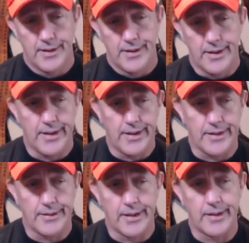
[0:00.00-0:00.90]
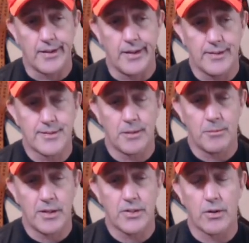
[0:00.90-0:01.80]
and they're going to need
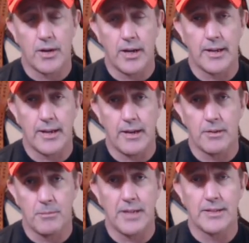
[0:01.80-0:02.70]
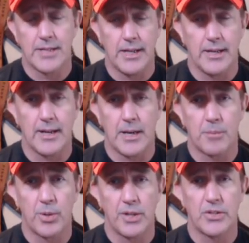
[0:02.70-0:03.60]
somebody trained in how to maintain and
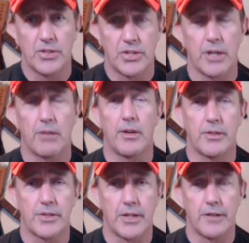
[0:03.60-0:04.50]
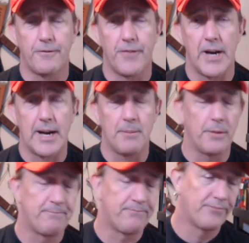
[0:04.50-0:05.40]
operate the generators on the fob.
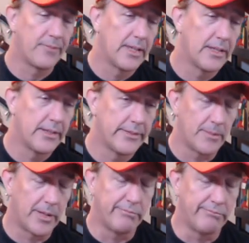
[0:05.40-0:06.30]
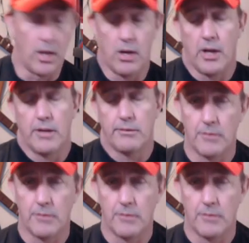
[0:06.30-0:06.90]
I'm like, all right.